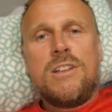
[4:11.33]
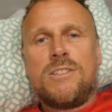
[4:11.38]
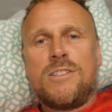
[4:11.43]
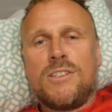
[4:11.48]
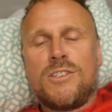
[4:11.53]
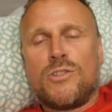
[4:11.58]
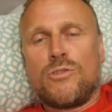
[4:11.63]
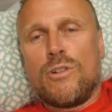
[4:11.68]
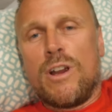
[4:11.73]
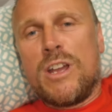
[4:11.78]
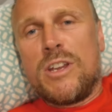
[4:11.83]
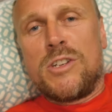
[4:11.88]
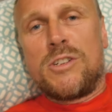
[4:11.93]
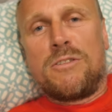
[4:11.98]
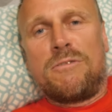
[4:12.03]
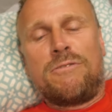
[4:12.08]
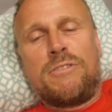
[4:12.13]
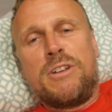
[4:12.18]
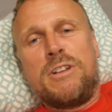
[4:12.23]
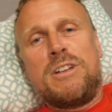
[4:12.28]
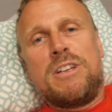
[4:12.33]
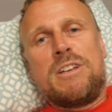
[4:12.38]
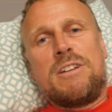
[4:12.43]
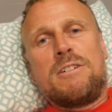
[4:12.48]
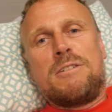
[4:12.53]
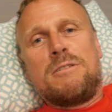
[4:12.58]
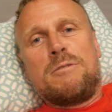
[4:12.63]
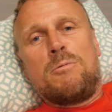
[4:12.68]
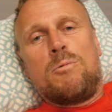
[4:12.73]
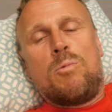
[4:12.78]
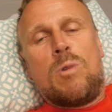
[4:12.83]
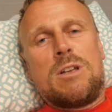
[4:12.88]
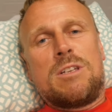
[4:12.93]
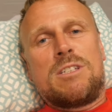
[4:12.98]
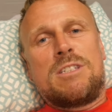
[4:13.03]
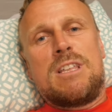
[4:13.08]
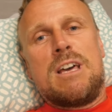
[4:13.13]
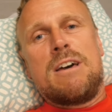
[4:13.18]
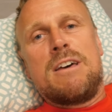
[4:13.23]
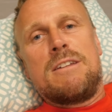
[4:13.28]
It's a strange feeling
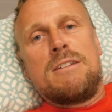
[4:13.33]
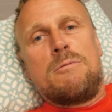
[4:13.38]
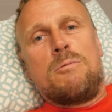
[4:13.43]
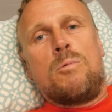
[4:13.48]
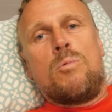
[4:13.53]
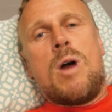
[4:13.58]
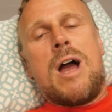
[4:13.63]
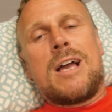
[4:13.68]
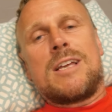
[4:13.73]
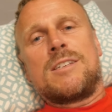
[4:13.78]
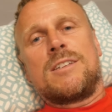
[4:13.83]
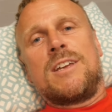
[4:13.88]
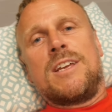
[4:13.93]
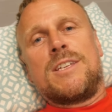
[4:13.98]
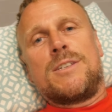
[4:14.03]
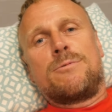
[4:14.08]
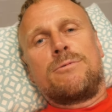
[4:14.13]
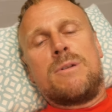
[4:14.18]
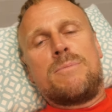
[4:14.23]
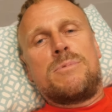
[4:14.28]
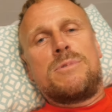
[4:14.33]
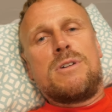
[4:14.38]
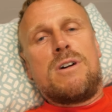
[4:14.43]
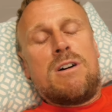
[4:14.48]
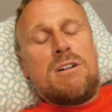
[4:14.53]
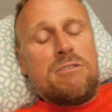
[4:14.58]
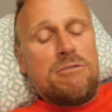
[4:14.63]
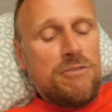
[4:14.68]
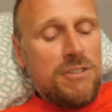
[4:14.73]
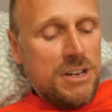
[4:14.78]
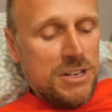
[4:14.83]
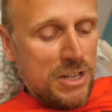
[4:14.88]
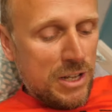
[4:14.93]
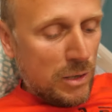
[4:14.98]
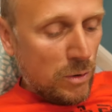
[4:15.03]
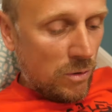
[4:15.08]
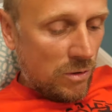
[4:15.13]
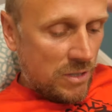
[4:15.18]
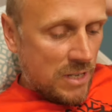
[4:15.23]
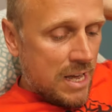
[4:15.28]
once that wax gets ripped off and you
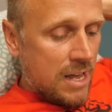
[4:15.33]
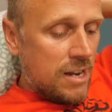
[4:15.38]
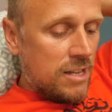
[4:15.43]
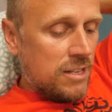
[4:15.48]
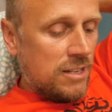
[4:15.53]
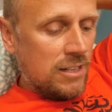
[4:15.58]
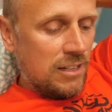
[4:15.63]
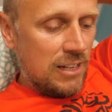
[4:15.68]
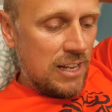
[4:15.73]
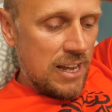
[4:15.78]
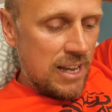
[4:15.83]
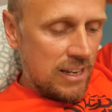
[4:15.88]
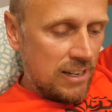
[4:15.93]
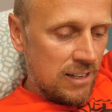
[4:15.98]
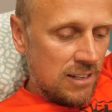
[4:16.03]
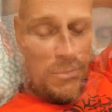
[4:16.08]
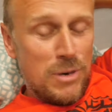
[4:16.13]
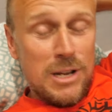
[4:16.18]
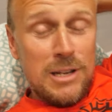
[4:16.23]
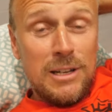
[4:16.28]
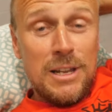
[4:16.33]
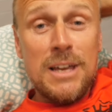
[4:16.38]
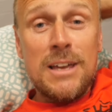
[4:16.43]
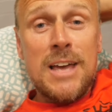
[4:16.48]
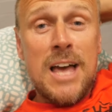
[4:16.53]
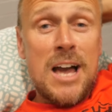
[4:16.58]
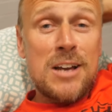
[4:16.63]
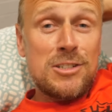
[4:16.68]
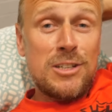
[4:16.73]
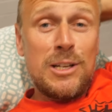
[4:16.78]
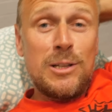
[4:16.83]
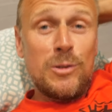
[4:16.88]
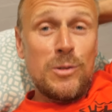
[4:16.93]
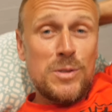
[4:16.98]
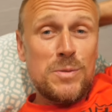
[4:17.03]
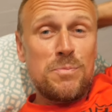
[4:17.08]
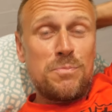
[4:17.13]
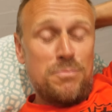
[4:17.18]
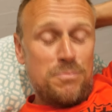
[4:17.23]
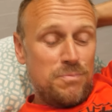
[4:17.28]
look down at your leg. My leg actually
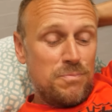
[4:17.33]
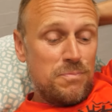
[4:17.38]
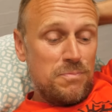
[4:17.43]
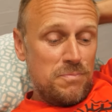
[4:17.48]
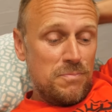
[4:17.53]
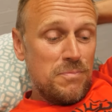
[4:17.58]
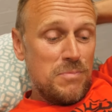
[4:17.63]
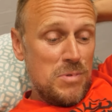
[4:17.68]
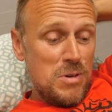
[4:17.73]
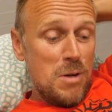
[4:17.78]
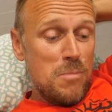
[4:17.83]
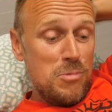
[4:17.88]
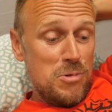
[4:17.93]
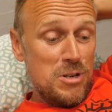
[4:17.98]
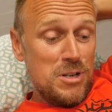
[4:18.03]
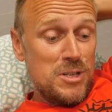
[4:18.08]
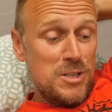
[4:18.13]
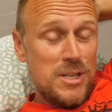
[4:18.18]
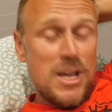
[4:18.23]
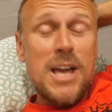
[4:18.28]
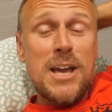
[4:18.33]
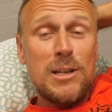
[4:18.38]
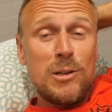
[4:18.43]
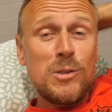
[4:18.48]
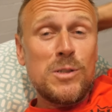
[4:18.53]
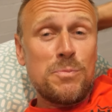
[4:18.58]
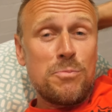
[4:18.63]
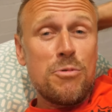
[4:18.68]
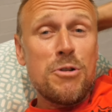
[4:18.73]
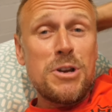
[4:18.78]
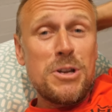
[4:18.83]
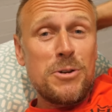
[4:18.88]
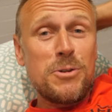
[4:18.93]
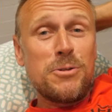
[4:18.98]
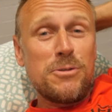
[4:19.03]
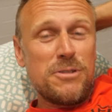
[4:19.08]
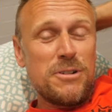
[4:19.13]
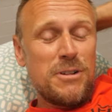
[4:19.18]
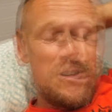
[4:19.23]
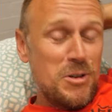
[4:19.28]
looks, I'm gonna say it looks pretty
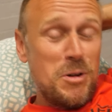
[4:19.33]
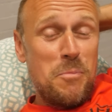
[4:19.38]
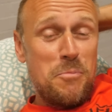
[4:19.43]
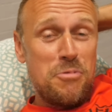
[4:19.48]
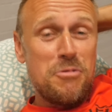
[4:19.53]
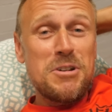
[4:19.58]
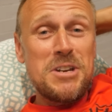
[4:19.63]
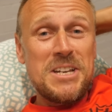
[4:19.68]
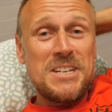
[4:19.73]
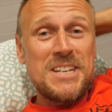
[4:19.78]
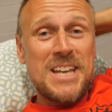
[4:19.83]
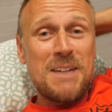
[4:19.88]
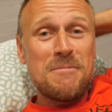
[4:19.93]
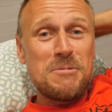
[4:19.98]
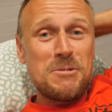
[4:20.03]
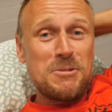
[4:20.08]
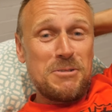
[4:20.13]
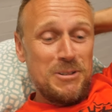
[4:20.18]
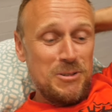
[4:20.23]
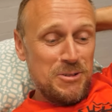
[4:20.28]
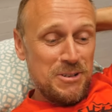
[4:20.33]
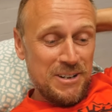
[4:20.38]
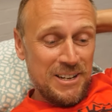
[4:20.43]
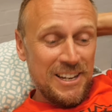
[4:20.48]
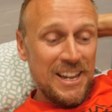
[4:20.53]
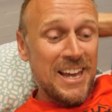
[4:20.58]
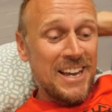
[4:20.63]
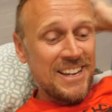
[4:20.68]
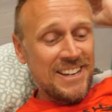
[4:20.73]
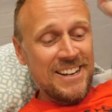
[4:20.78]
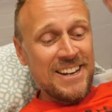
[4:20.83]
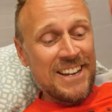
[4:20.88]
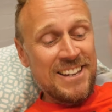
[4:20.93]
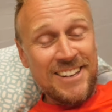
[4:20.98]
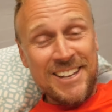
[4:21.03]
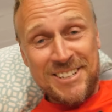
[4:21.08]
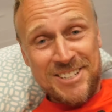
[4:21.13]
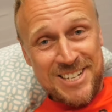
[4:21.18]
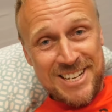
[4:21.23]
good. I've got a pretty damn good looking leg. Hey, like